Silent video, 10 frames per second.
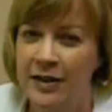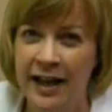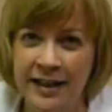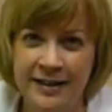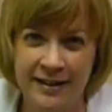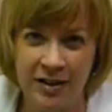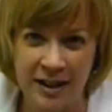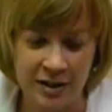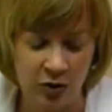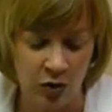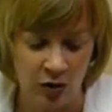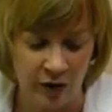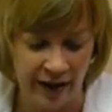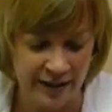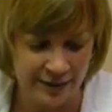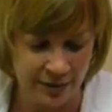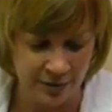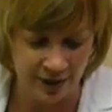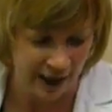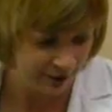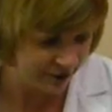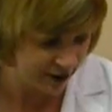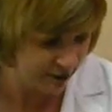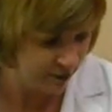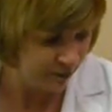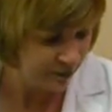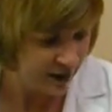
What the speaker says: So that's our goal. That's what we're after.